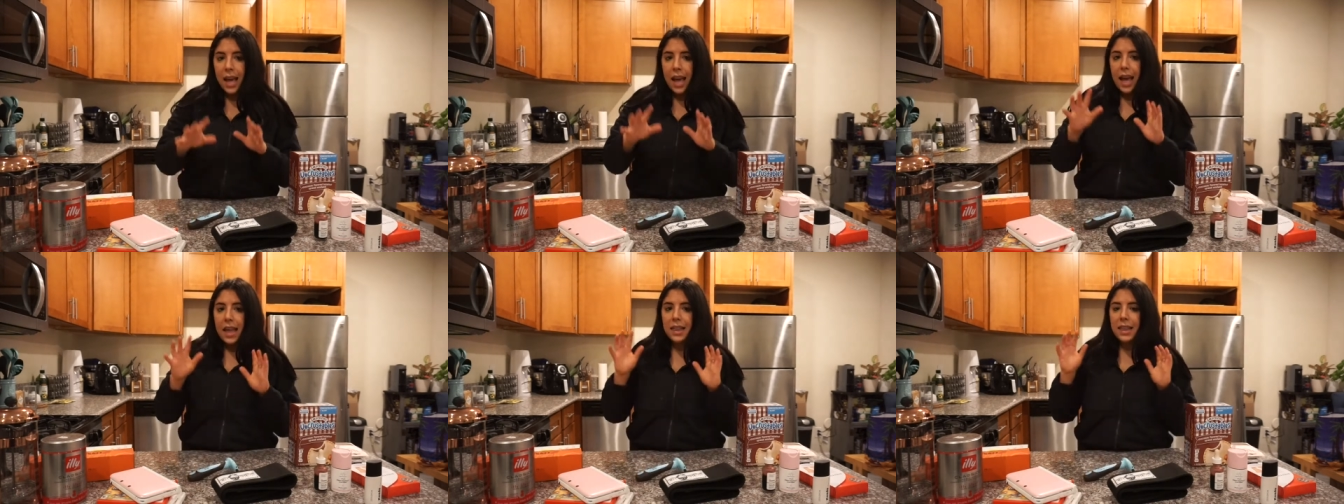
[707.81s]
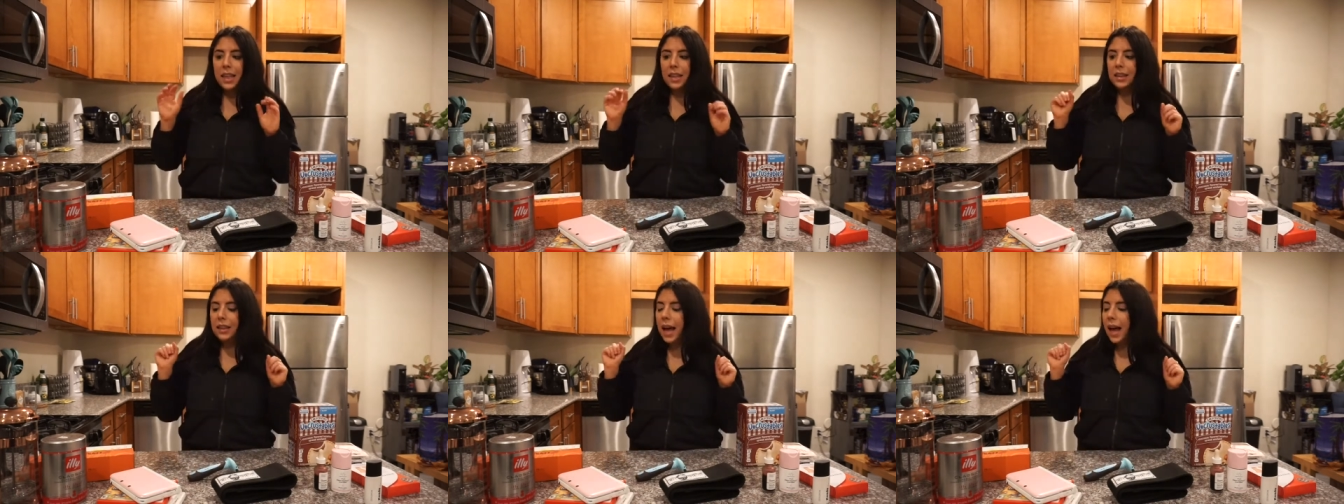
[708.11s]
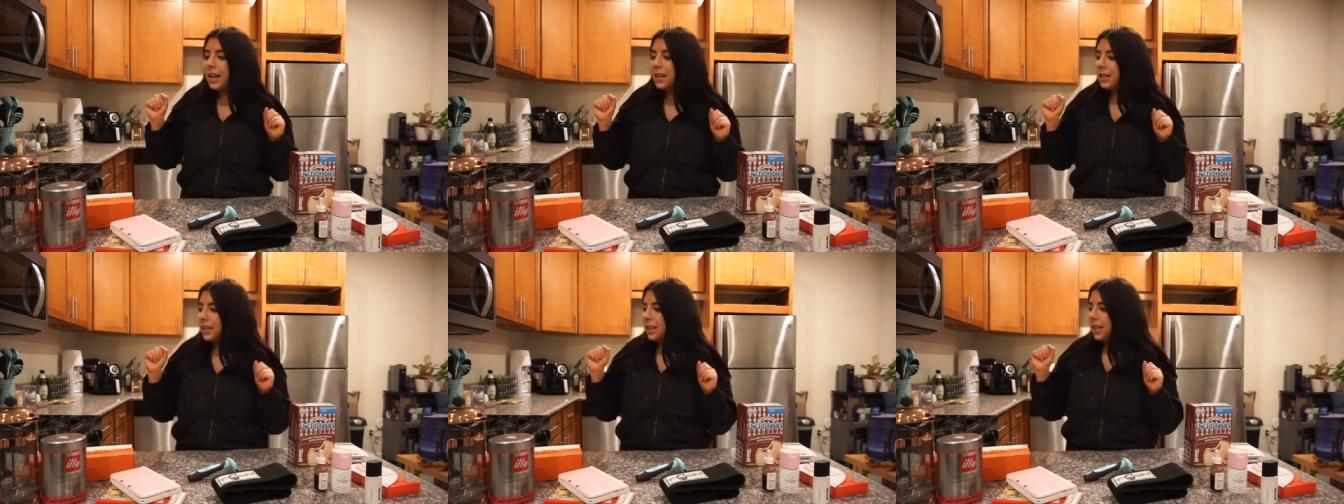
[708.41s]
And the
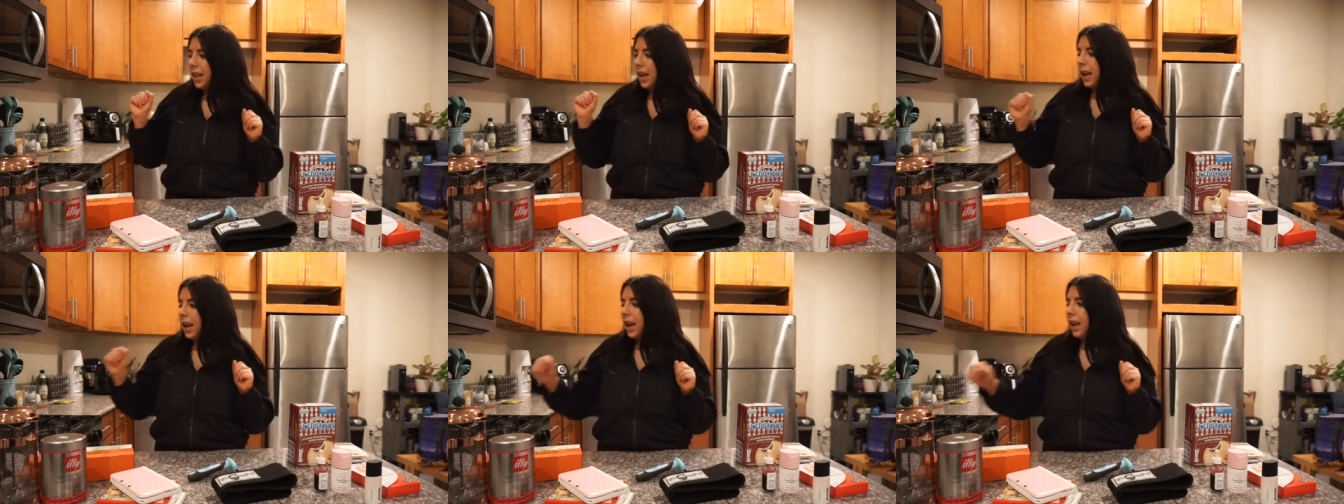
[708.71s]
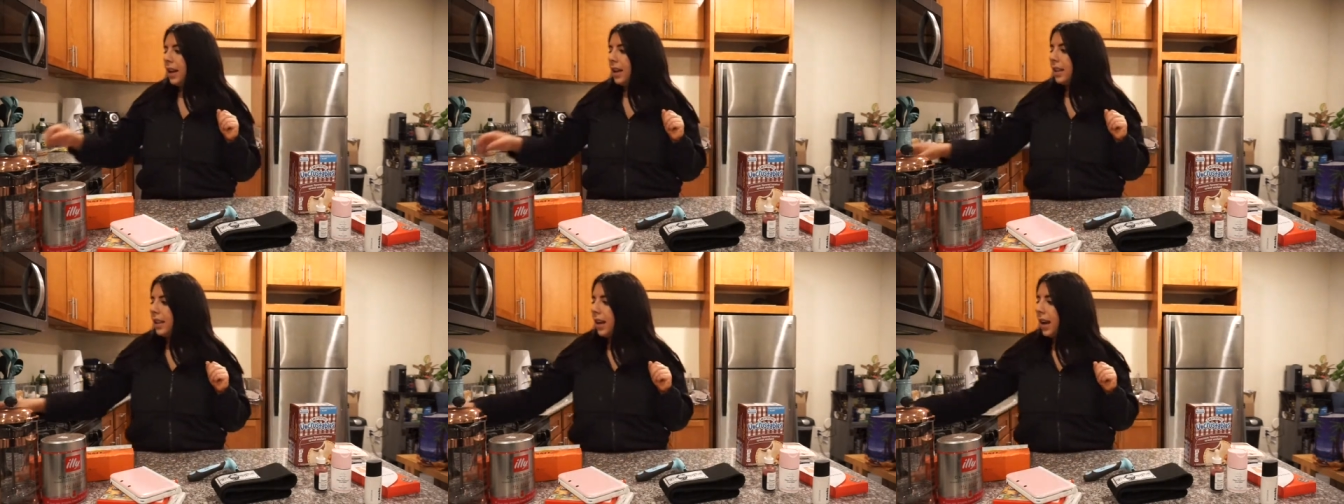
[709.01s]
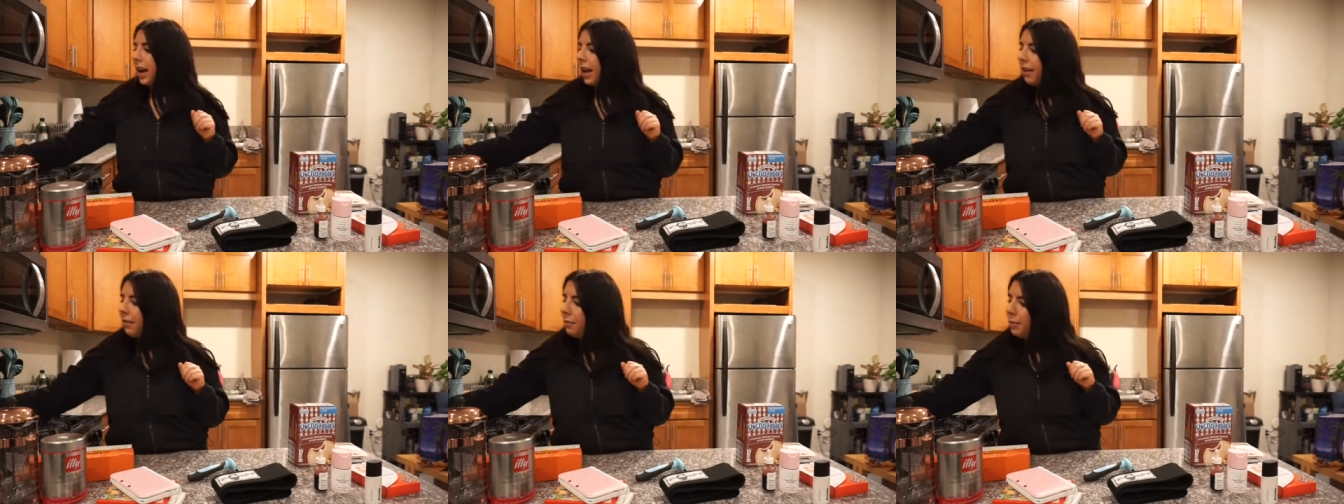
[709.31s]
last thing
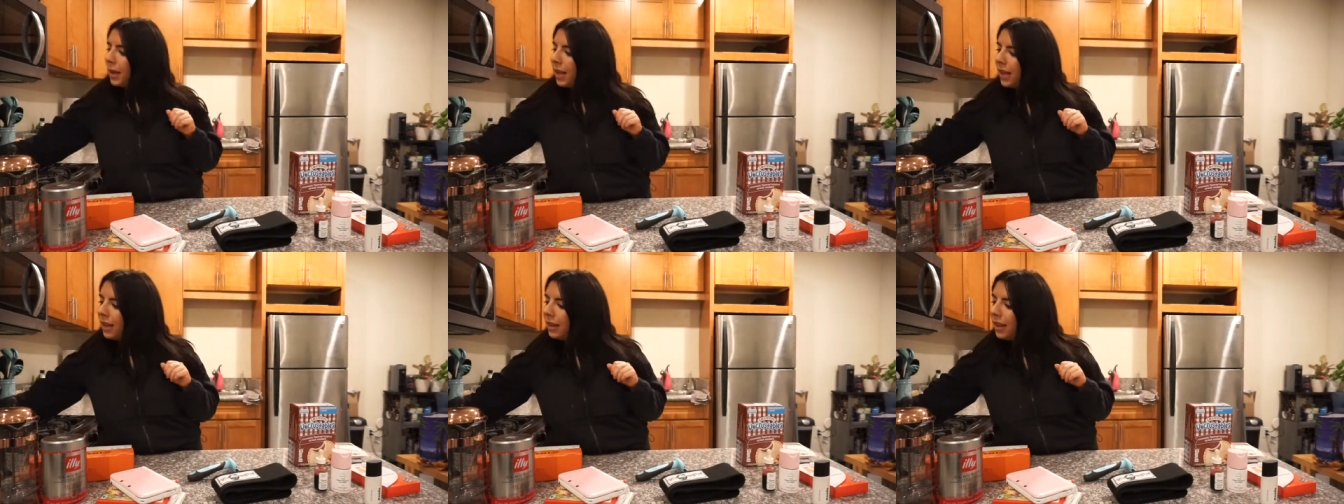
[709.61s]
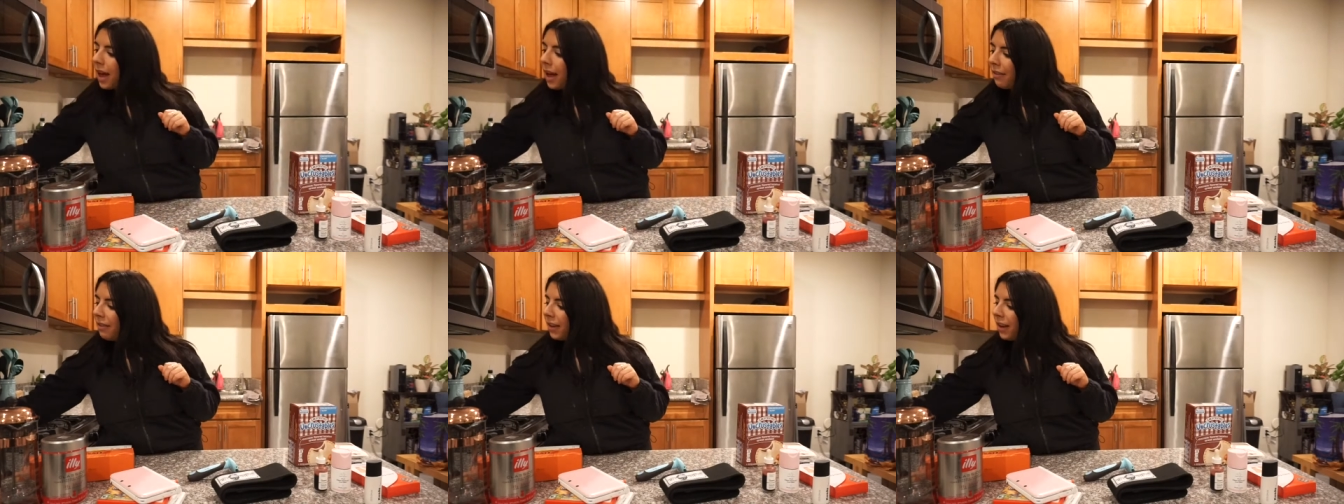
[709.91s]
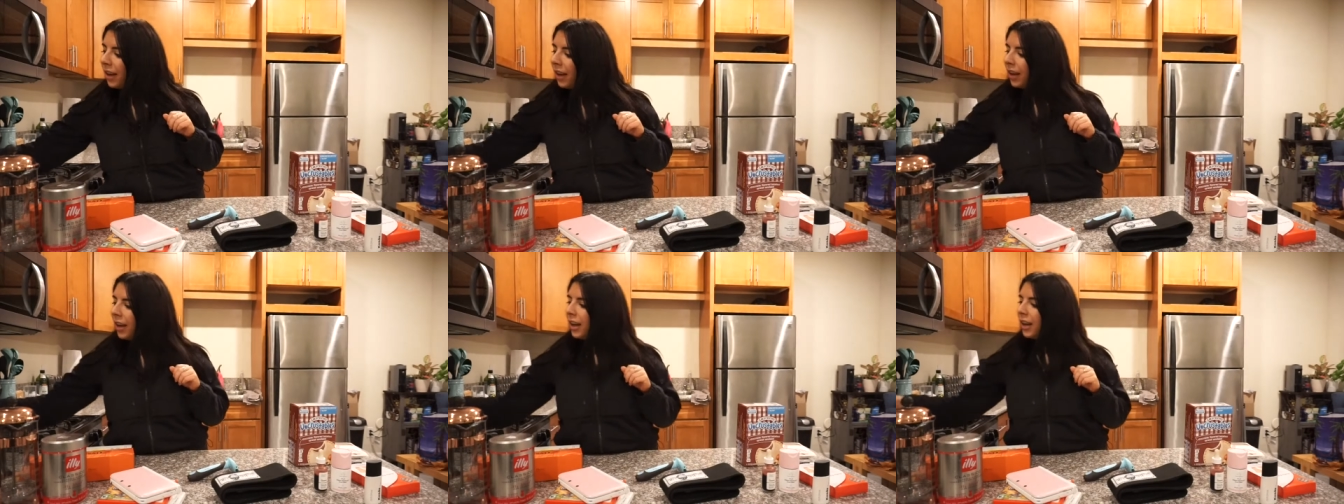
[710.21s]
that I've been
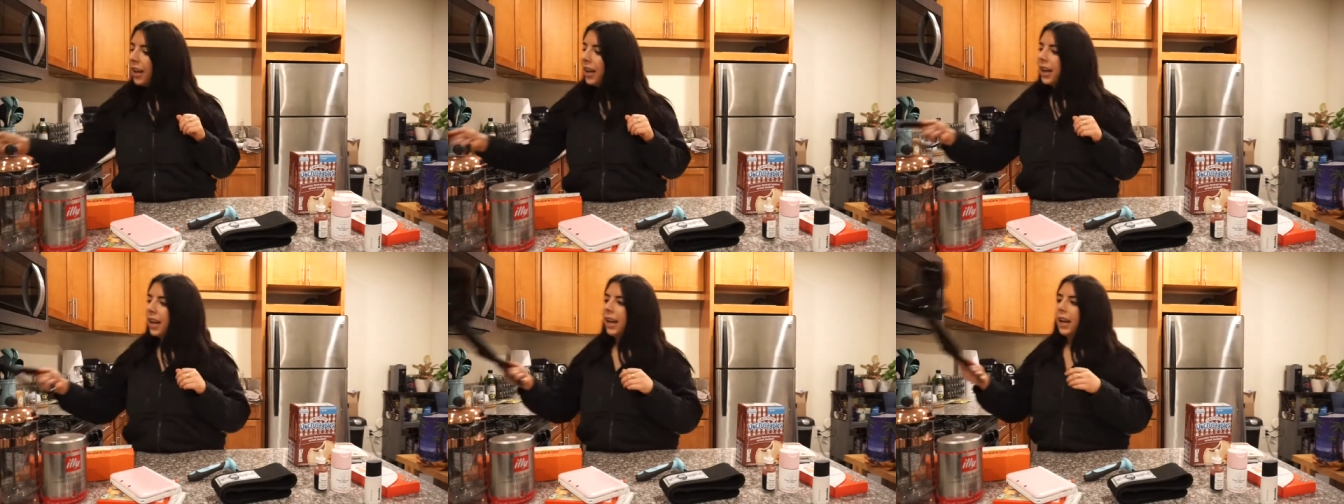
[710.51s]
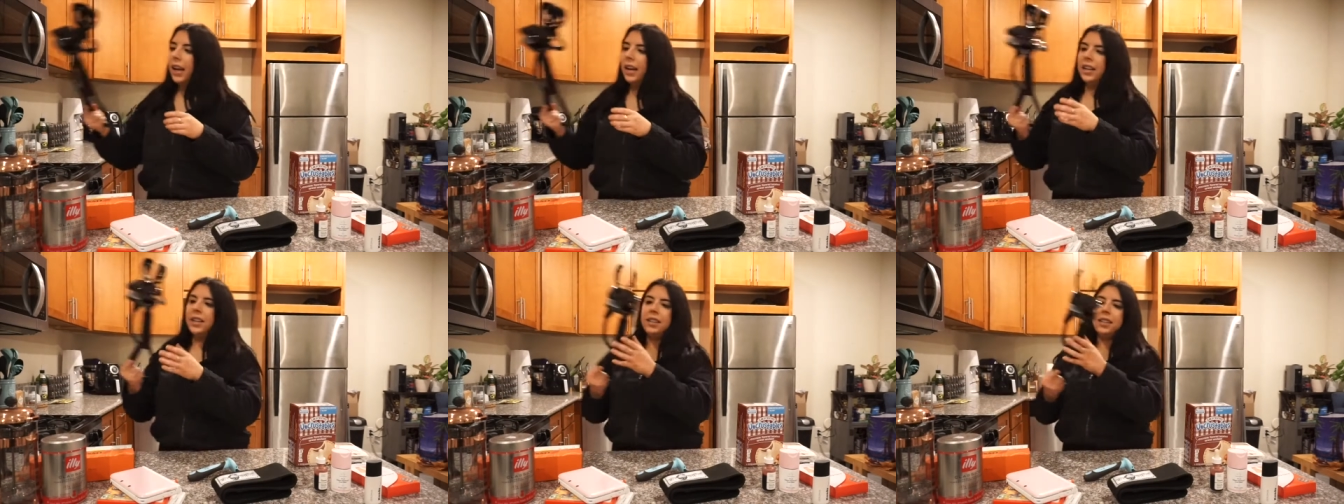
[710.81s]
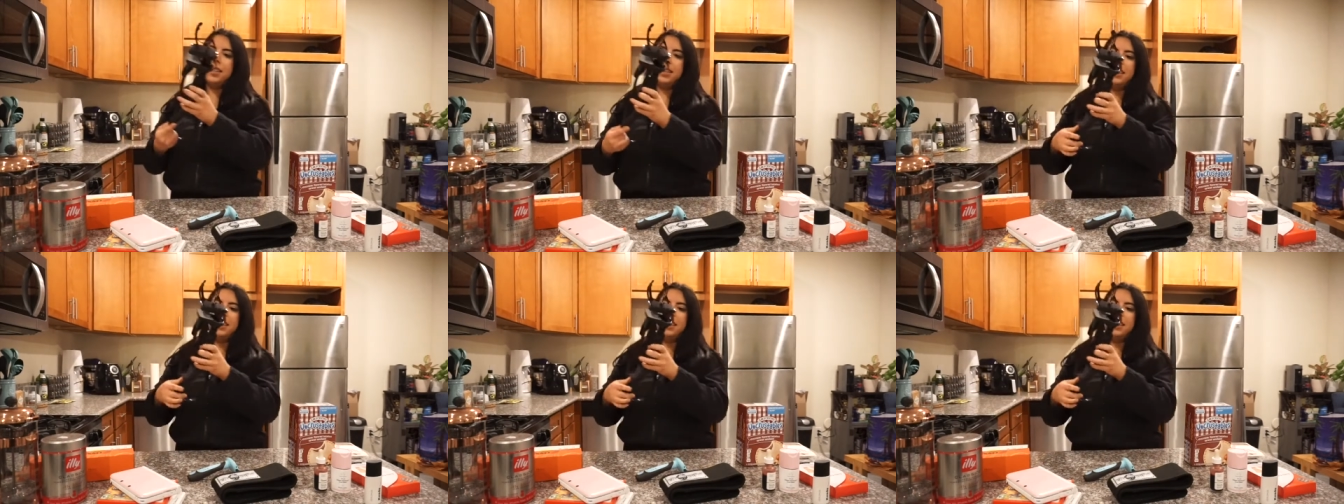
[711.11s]
loving is